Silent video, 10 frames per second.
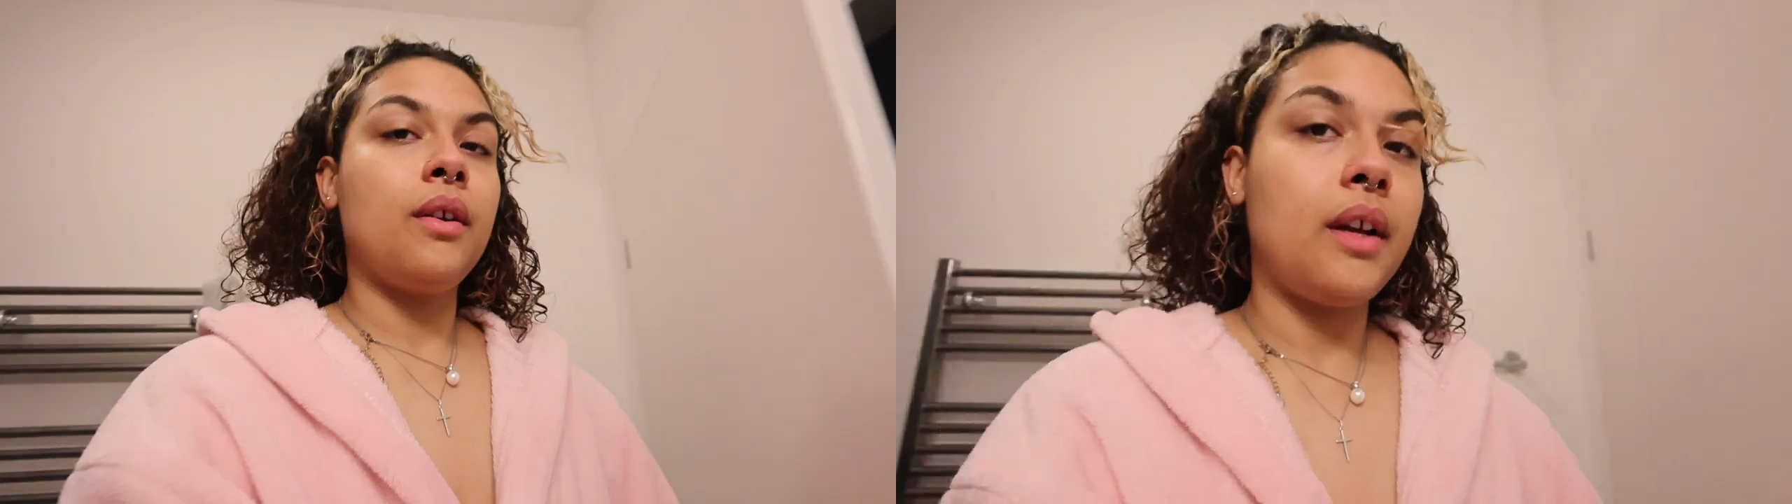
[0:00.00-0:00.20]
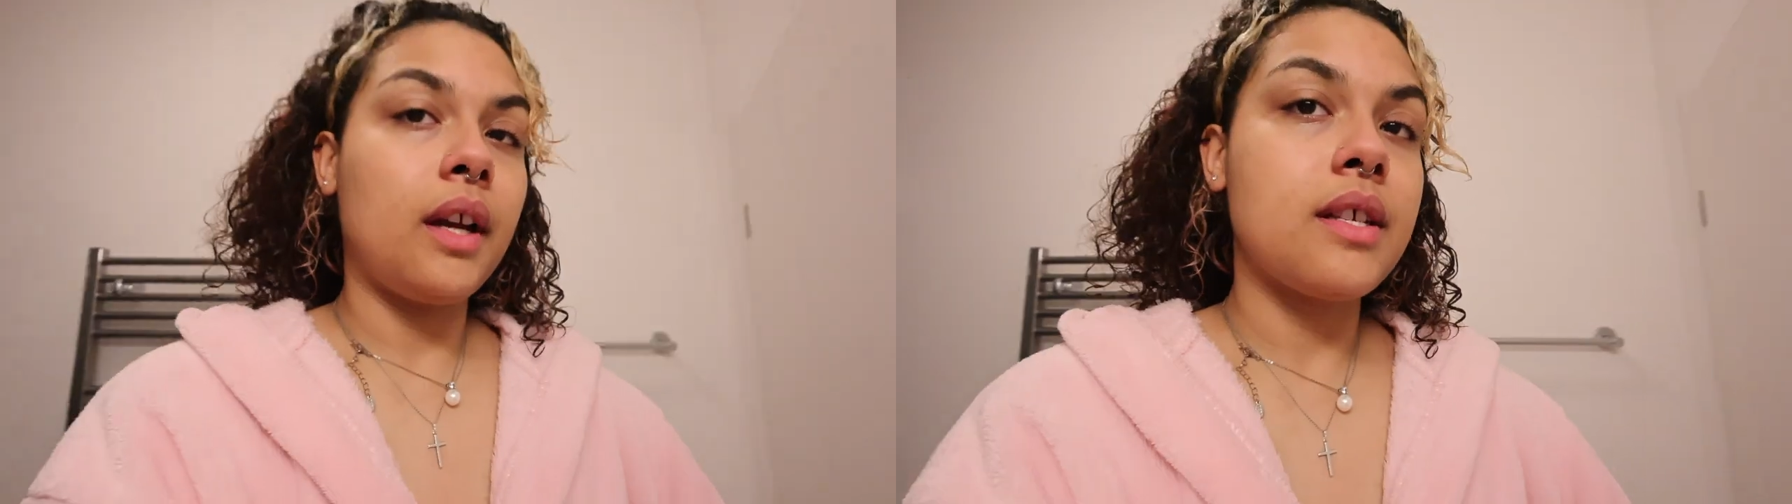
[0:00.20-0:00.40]

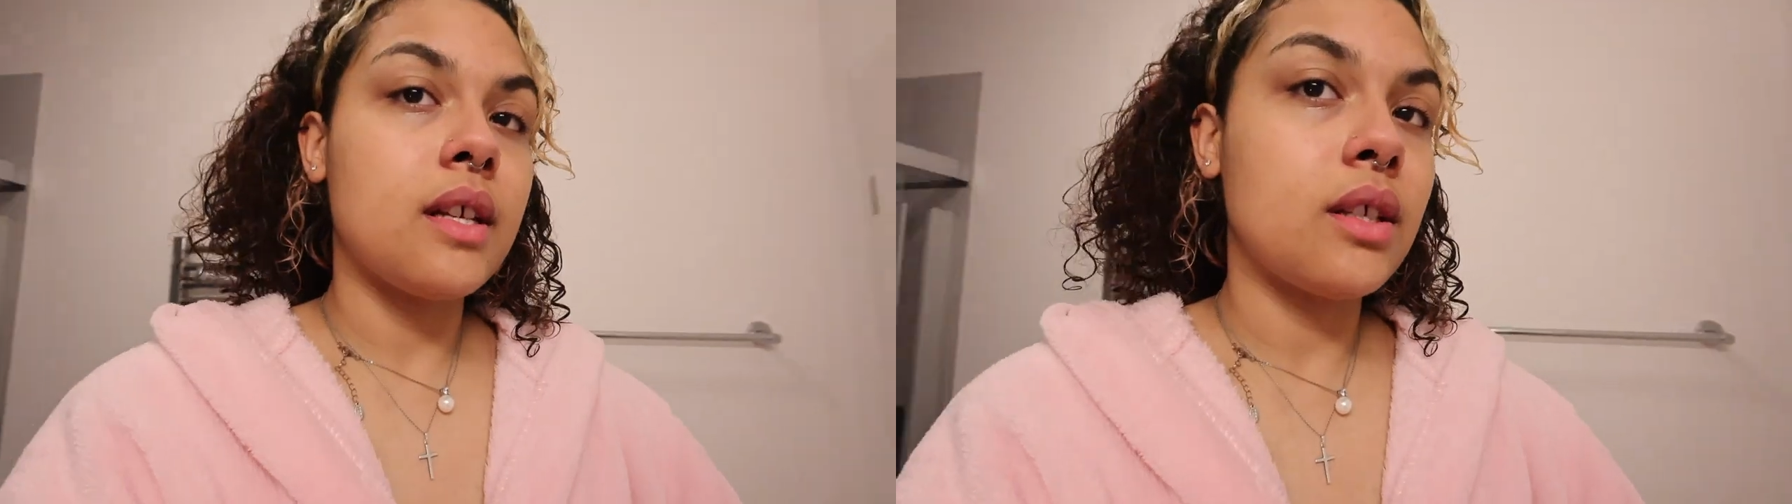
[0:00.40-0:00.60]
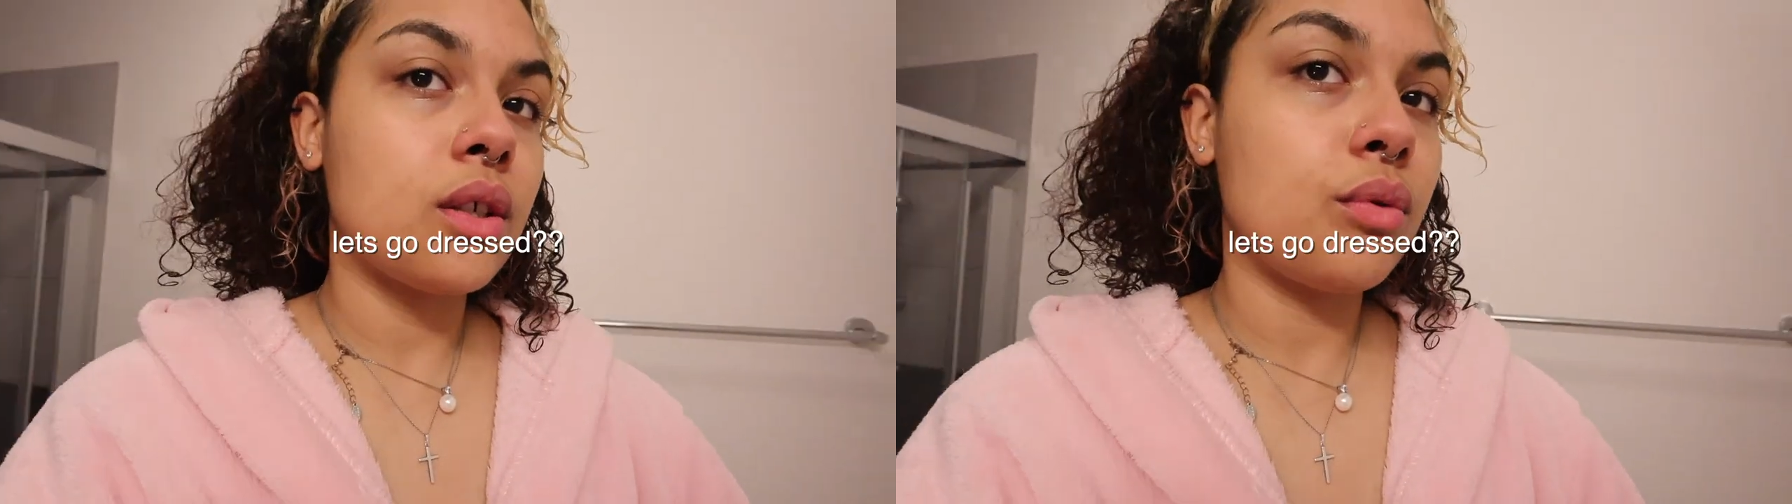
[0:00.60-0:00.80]
Okay, guys,
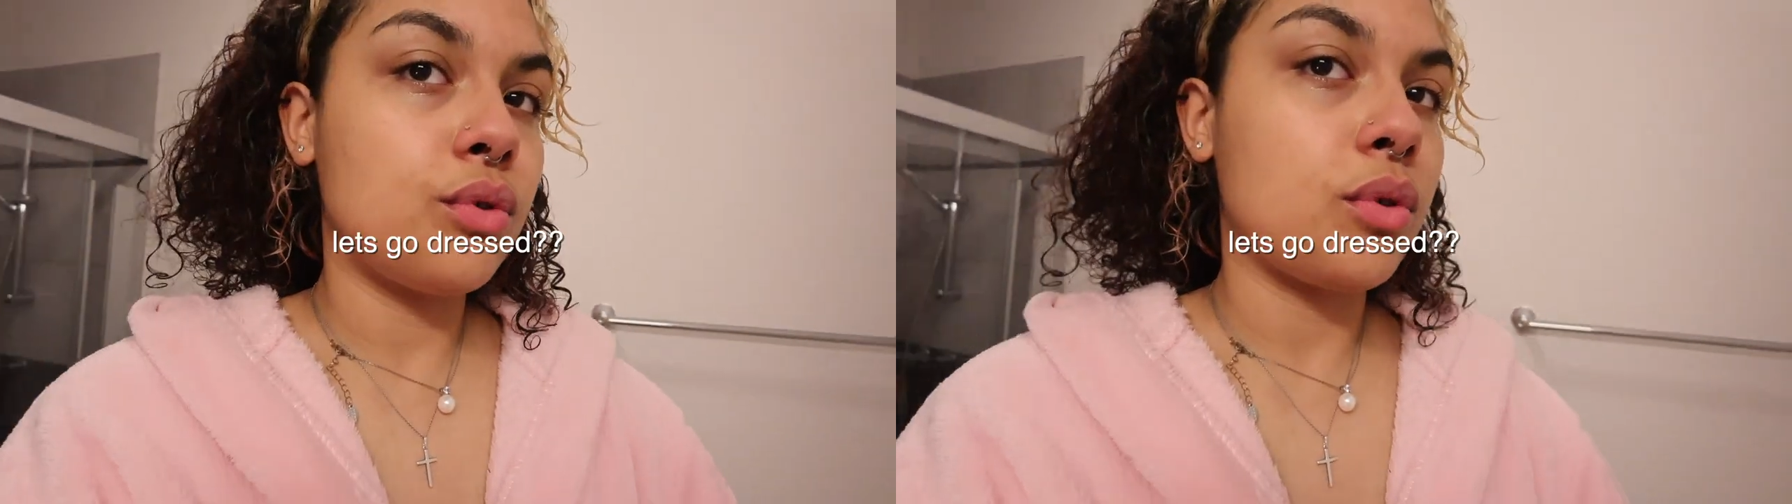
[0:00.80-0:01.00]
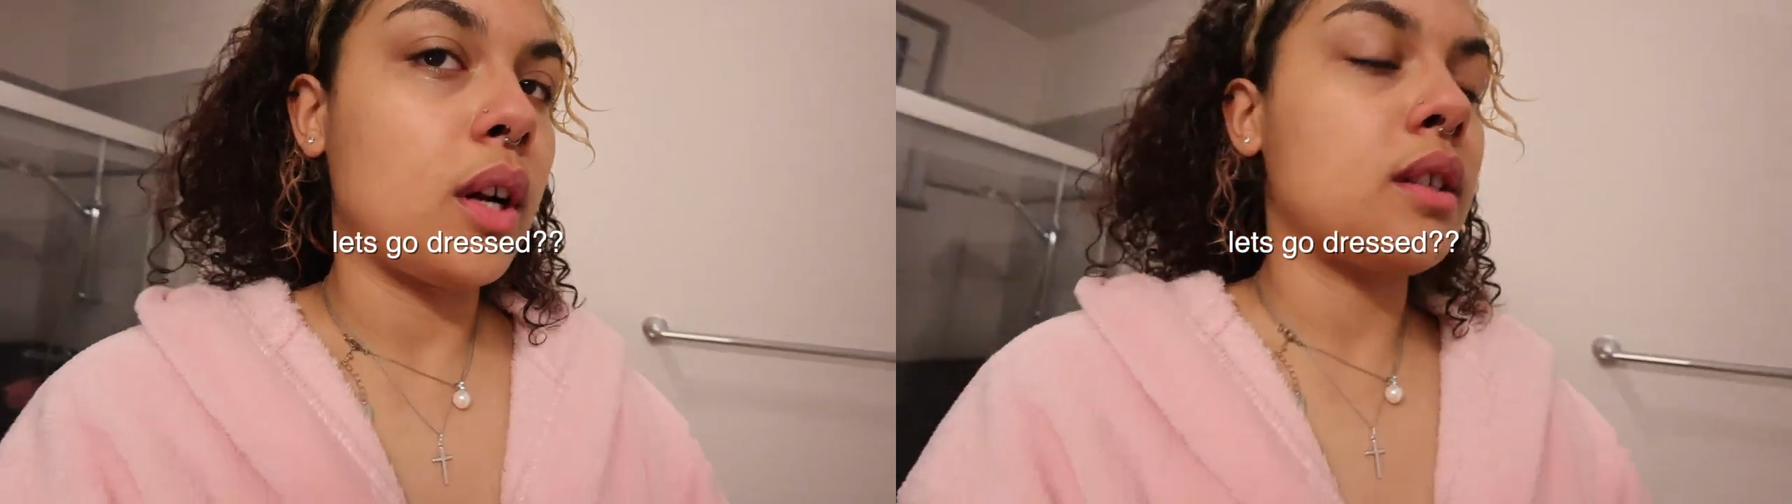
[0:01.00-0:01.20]
let's go
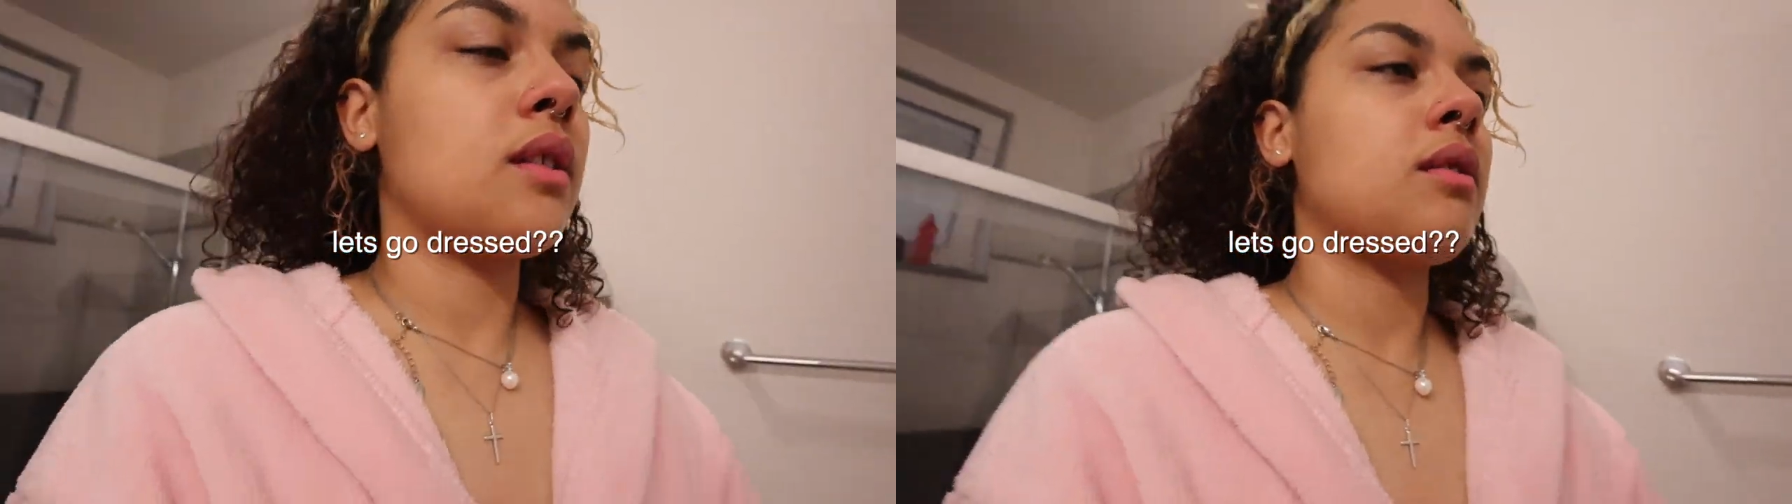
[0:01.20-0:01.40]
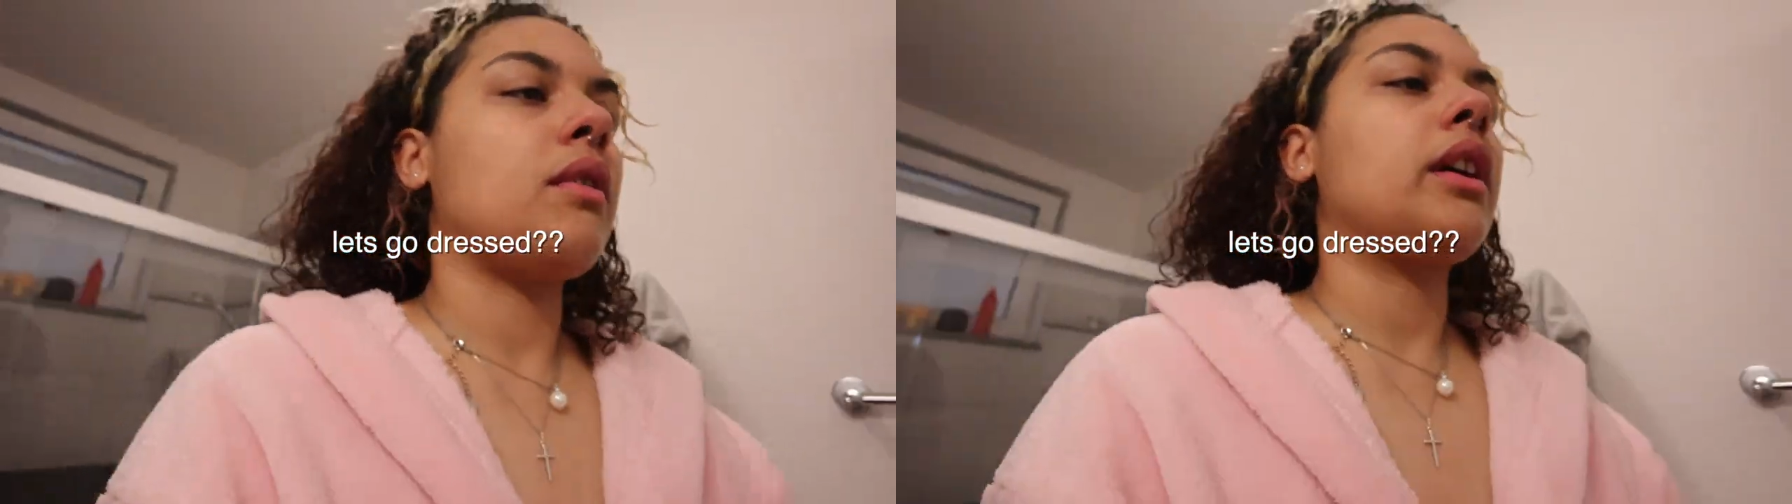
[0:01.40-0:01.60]

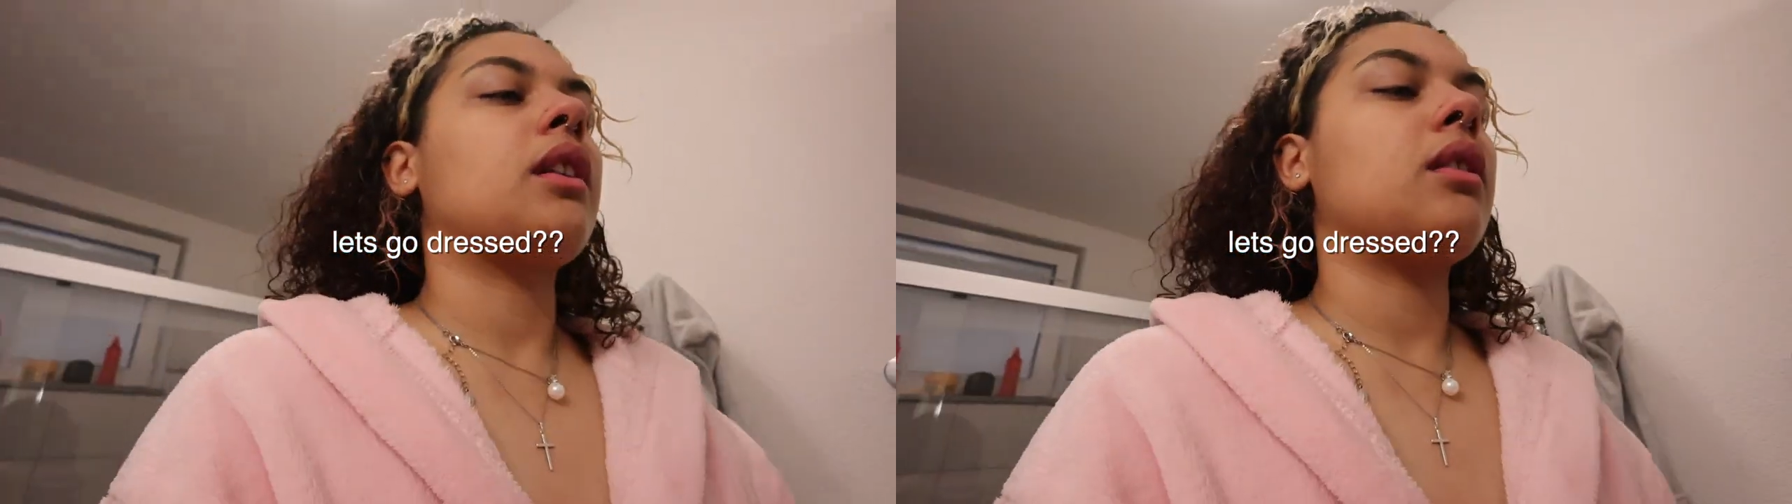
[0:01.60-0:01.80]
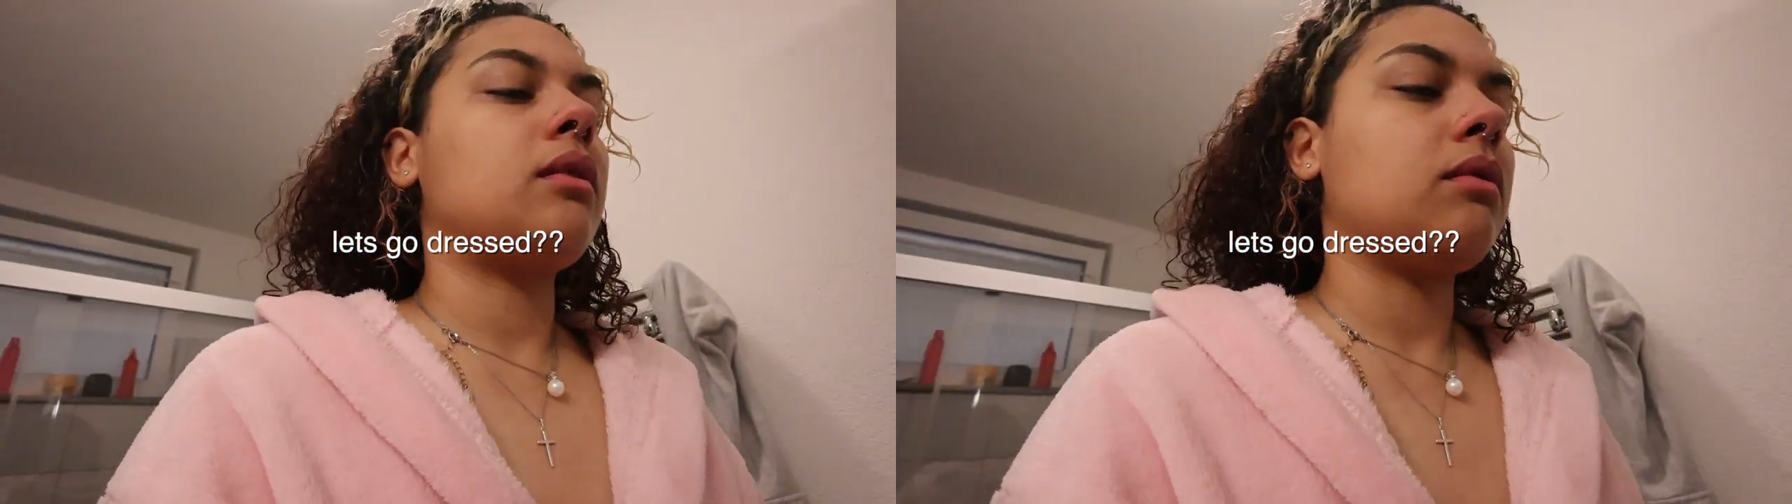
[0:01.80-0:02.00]
dressed right
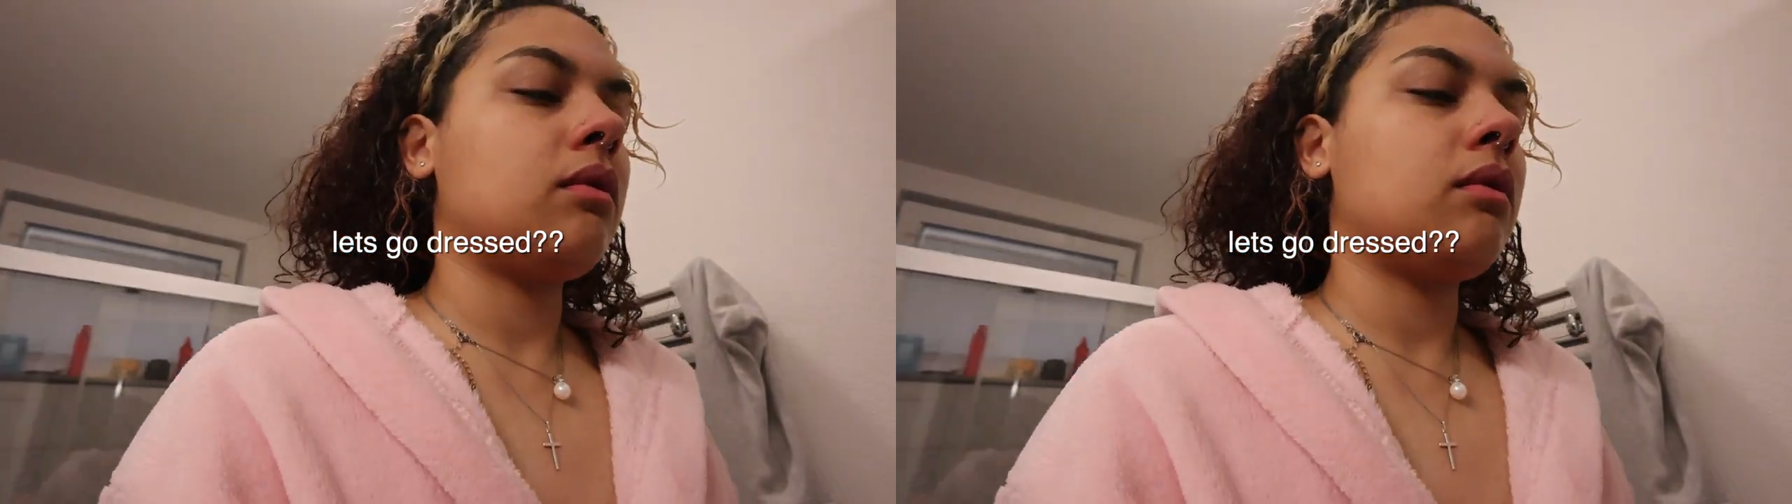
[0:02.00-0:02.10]
now.